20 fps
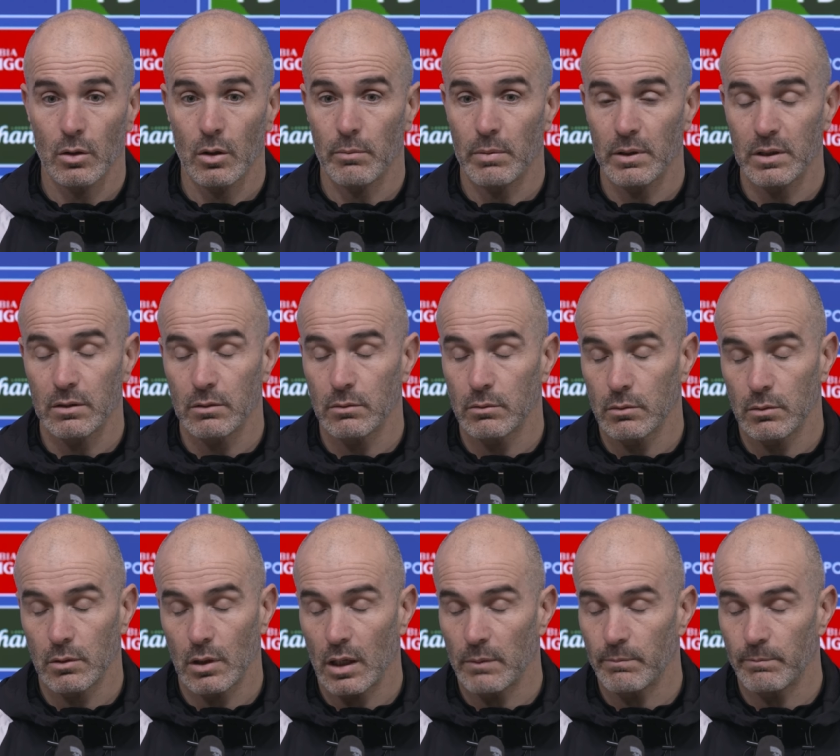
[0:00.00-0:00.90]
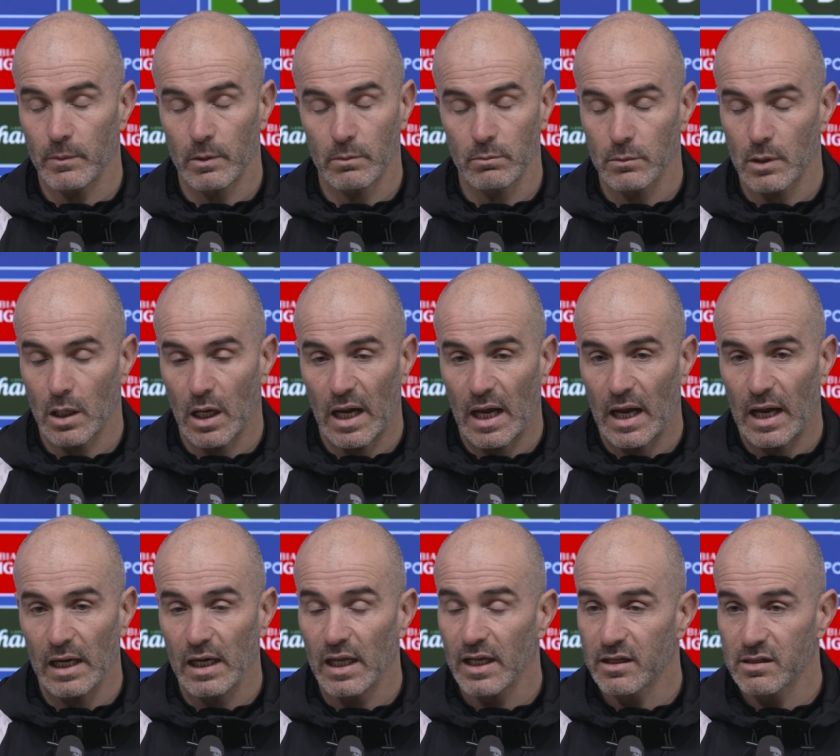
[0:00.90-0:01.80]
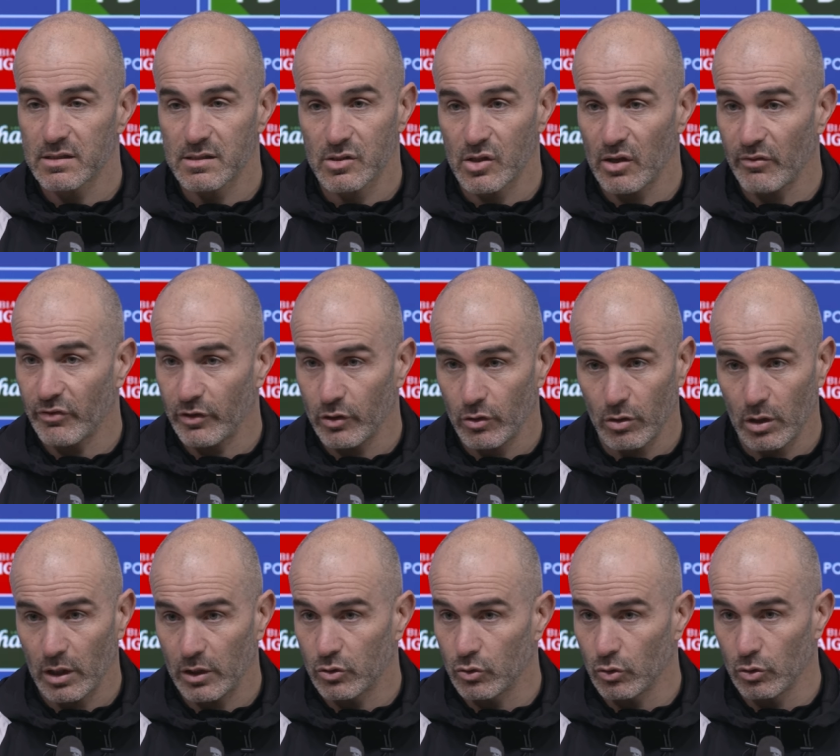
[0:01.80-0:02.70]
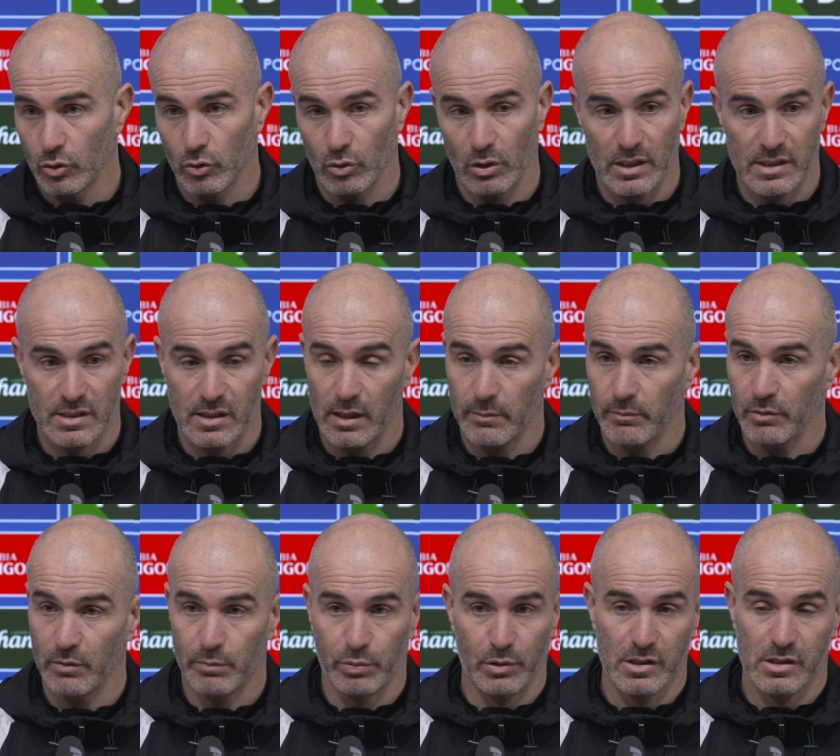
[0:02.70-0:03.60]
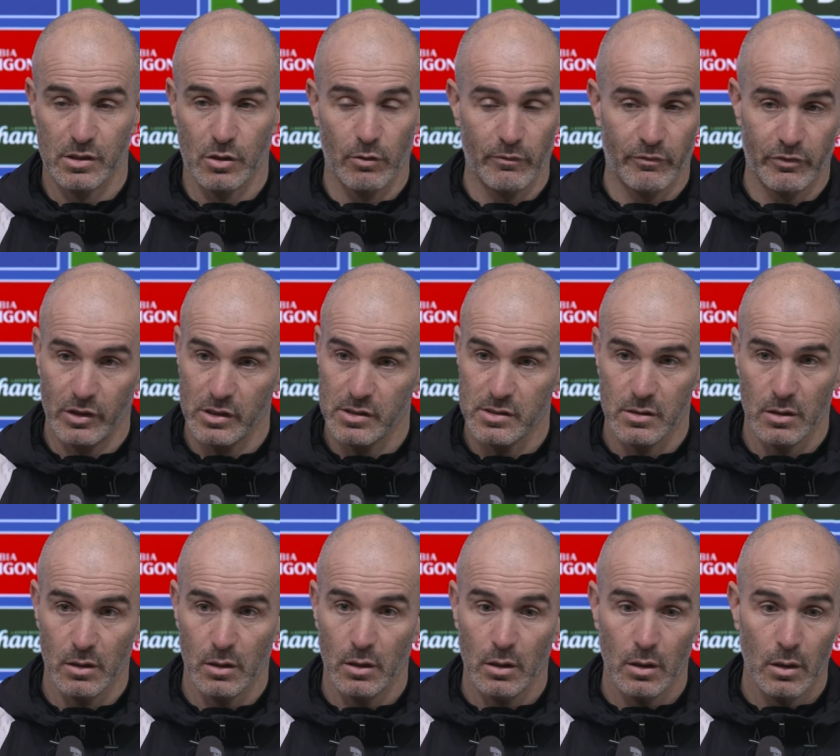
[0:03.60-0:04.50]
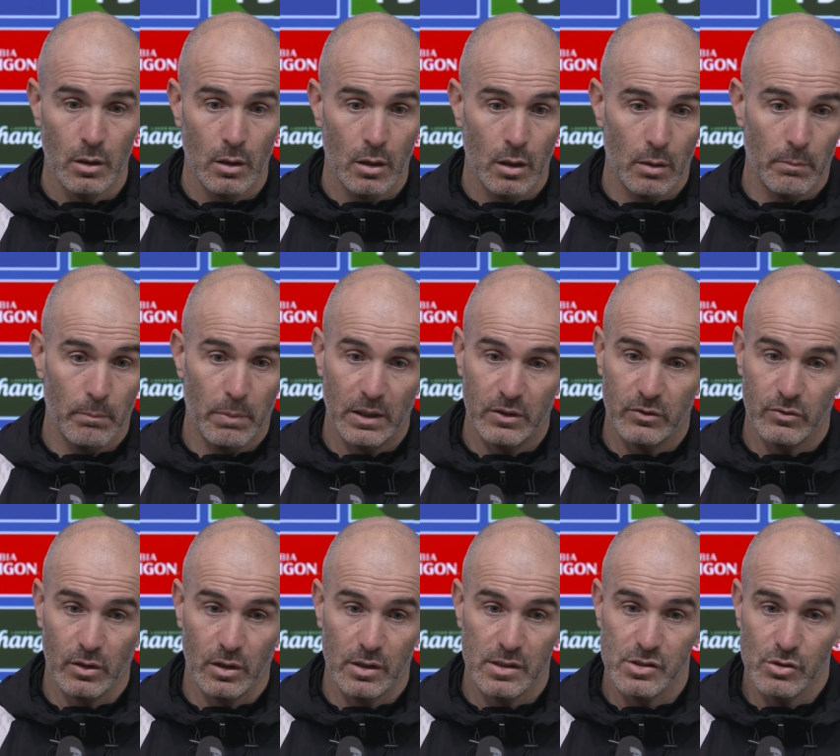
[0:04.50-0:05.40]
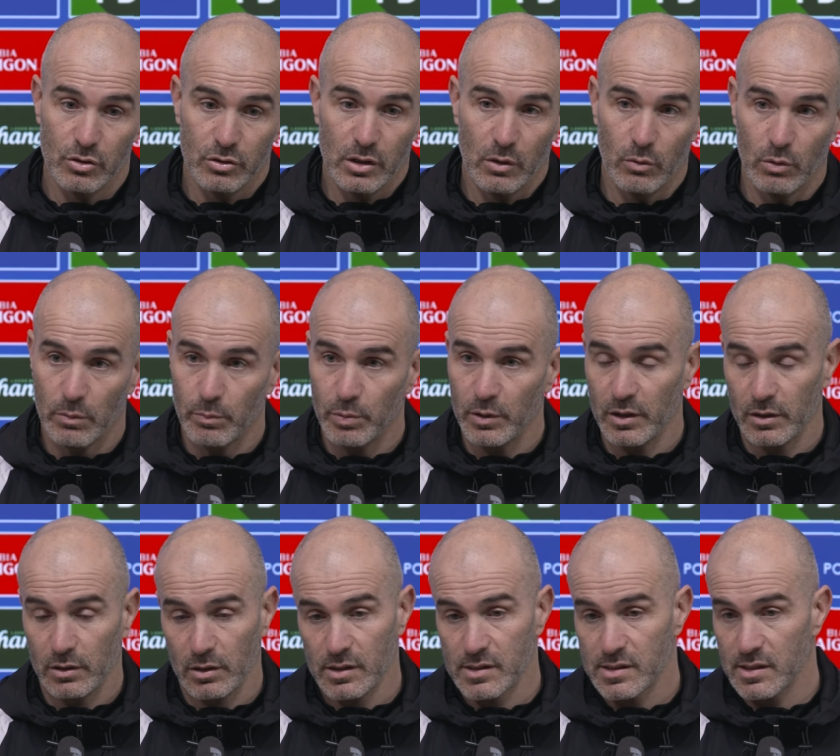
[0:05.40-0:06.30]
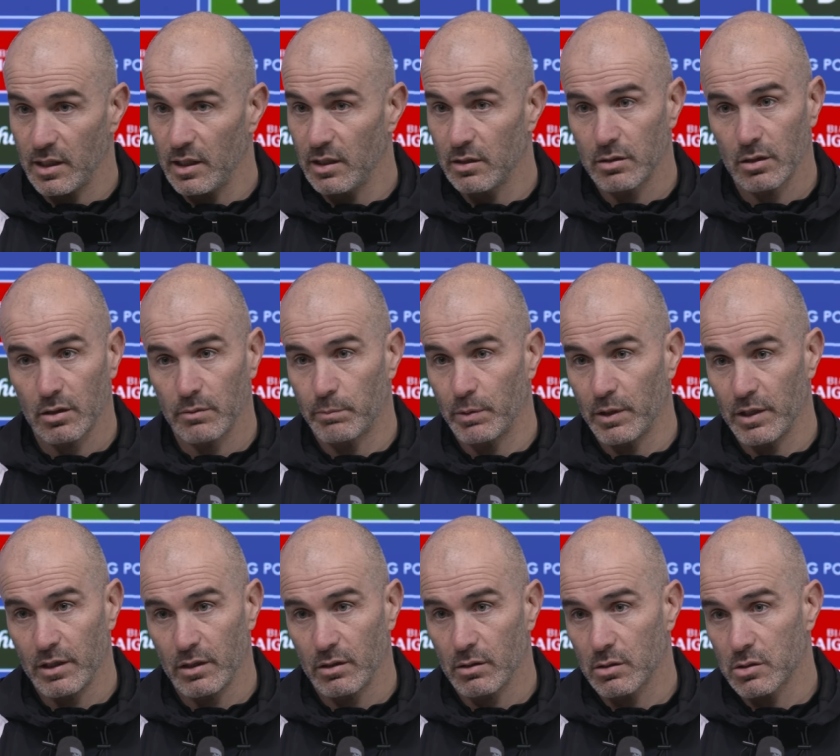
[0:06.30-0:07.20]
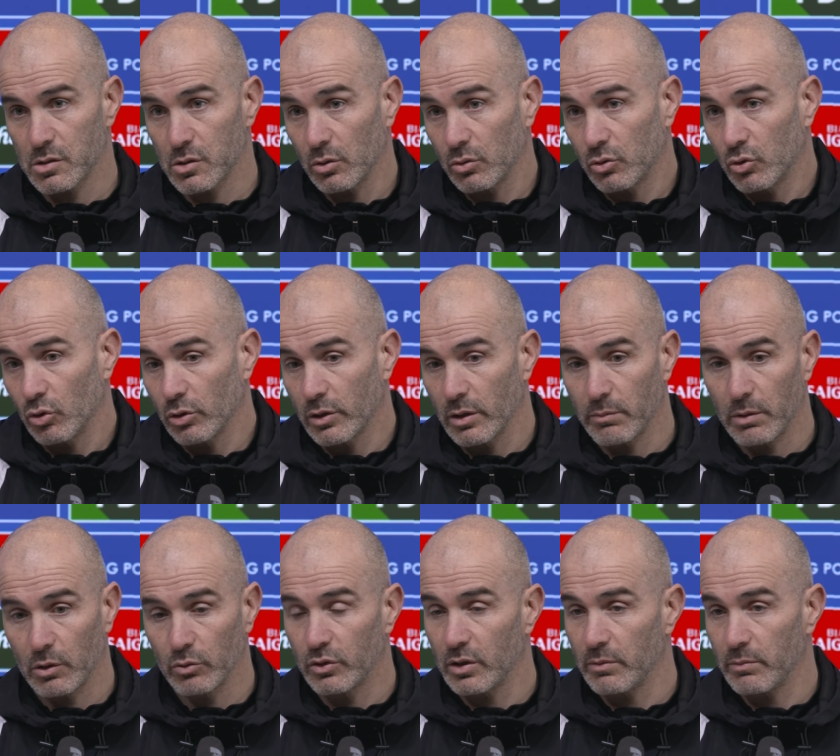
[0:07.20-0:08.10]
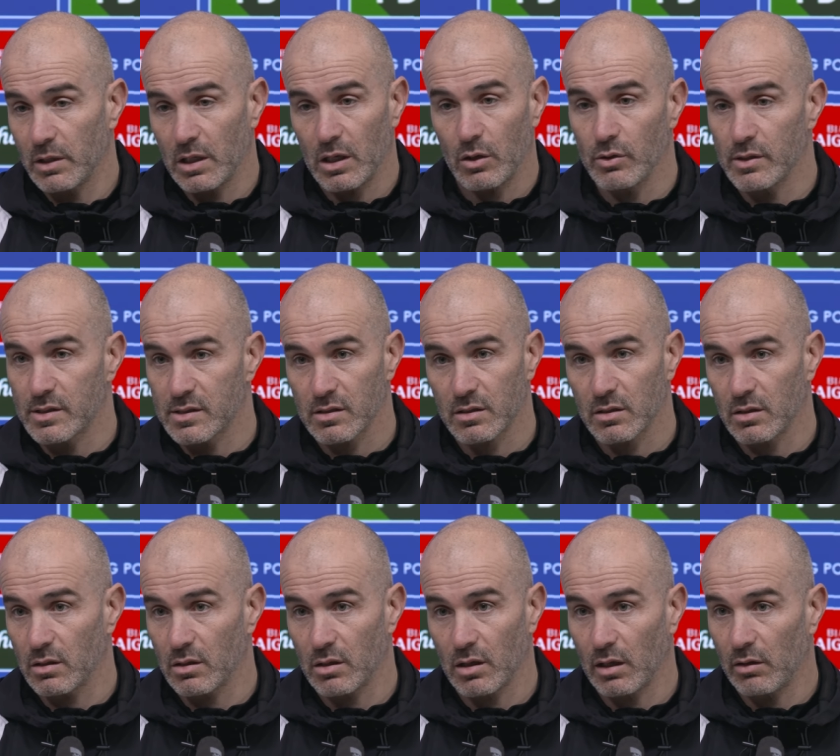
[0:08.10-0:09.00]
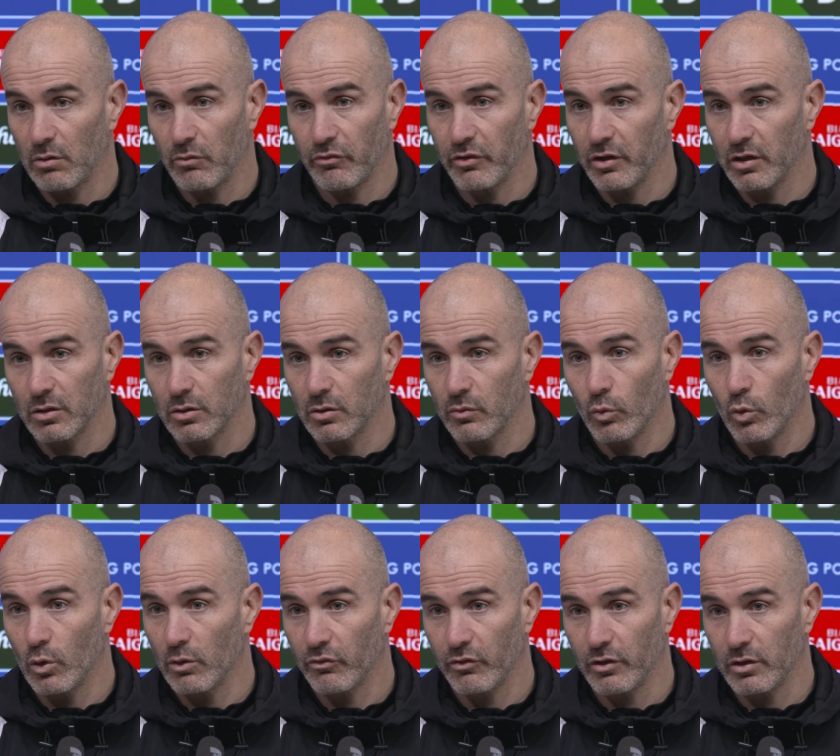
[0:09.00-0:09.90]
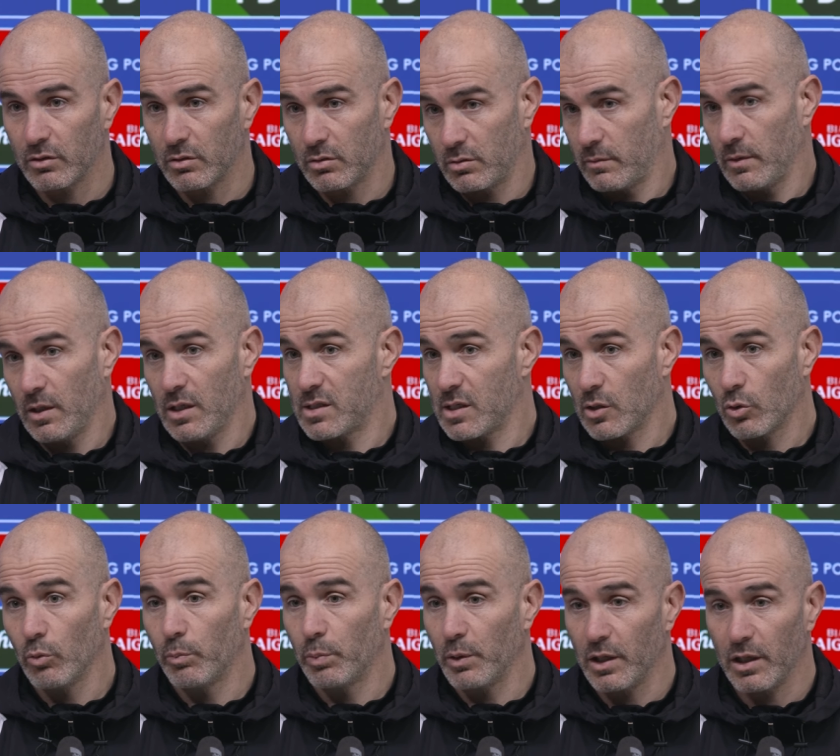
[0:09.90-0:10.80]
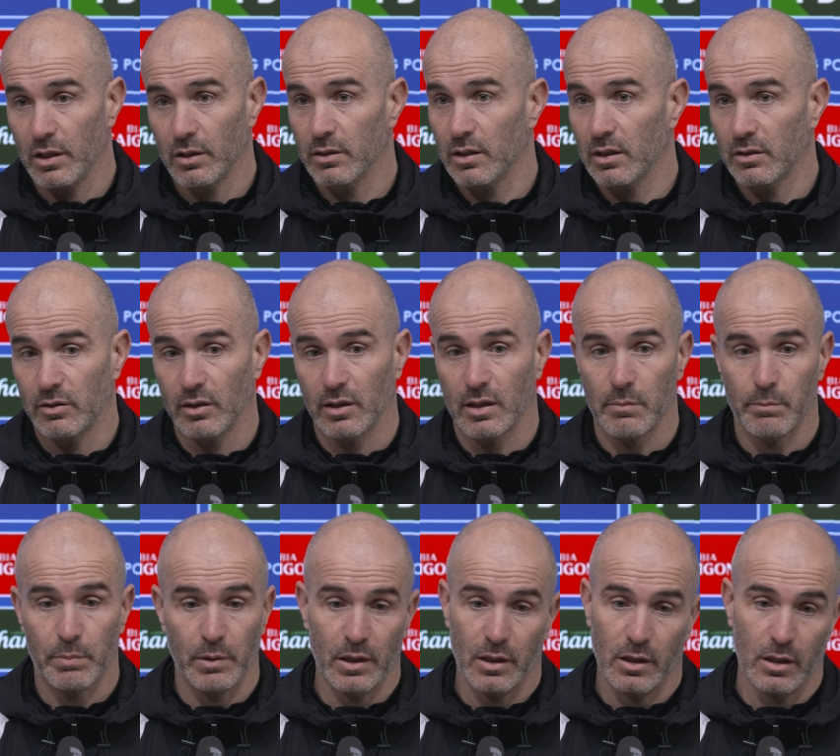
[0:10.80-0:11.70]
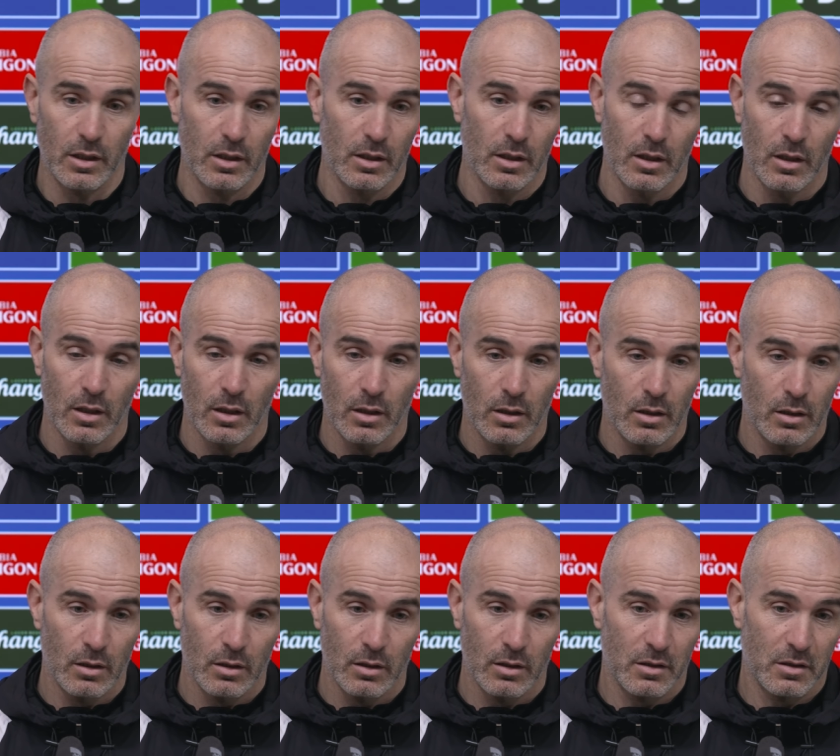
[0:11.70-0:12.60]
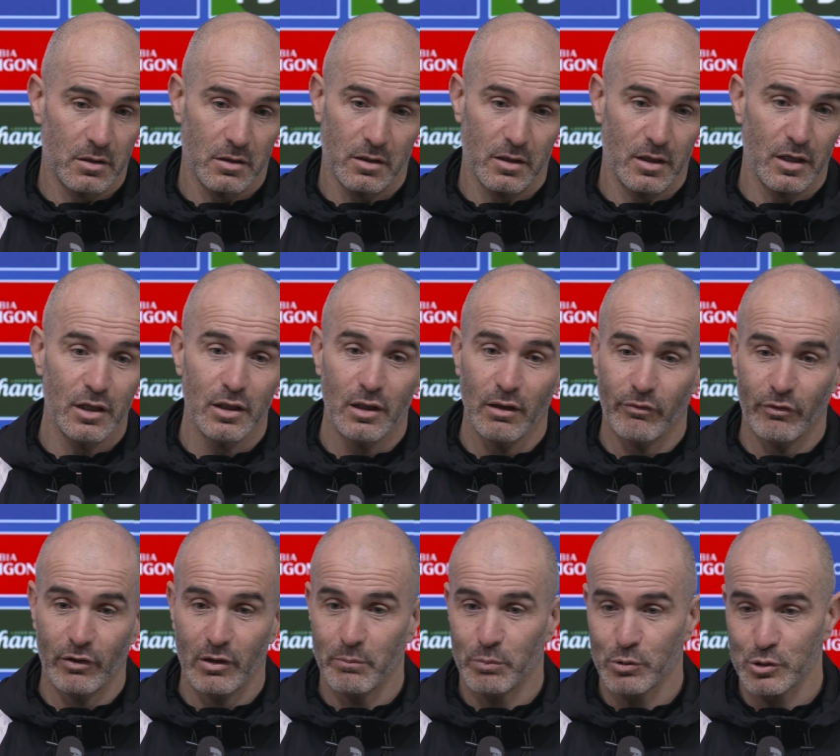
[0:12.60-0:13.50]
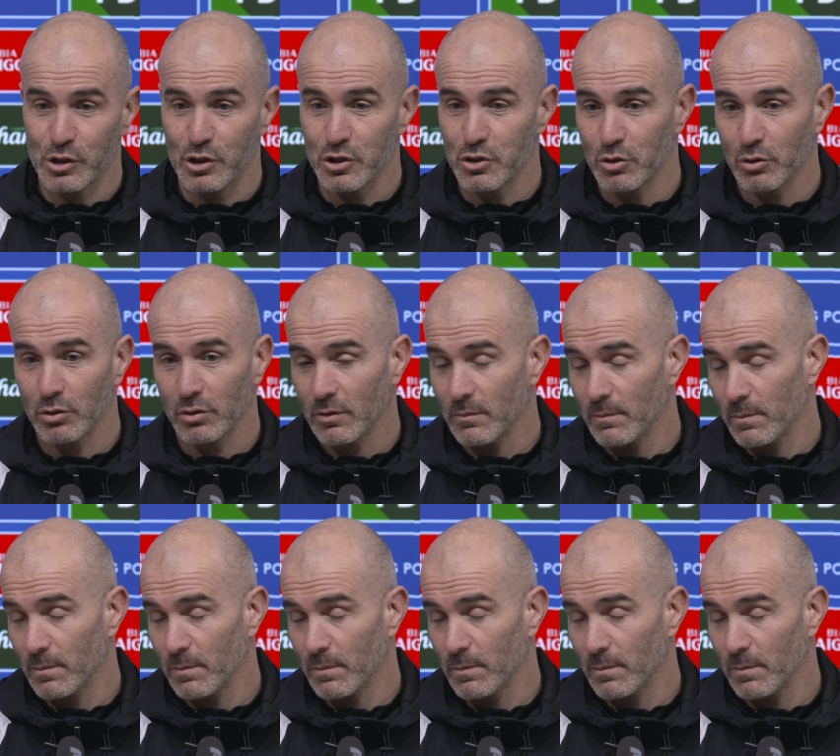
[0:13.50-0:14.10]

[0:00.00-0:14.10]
No, but I like Stefano. I told you last time in the press conference, uh, but uh, it's not our player. It's Inter player. So talk about him now. It's uh, I don't think worth it. It's a good player that he can play uh, in different position,